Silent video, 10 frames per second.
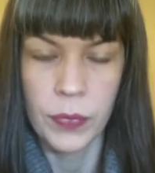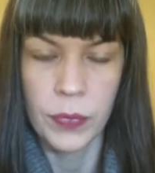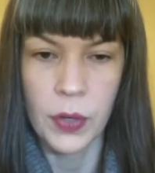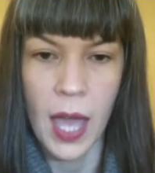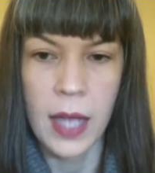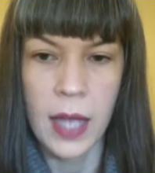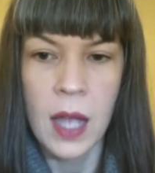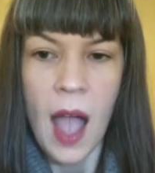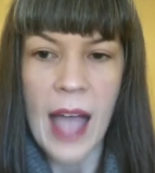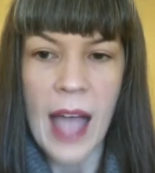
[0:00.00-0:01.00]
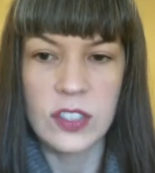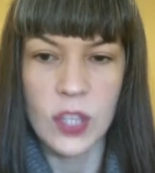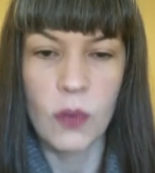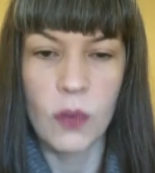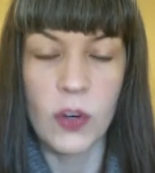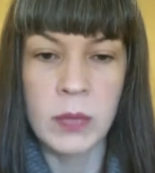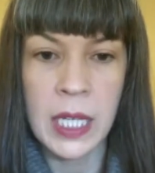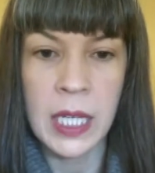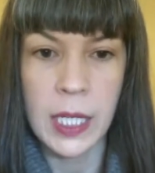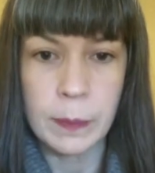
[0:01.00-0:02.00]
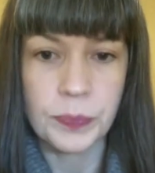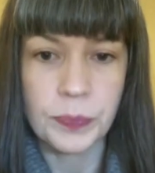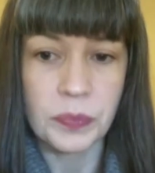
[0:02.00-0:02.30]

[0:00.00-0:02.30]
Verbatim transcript: Okay. And so for me,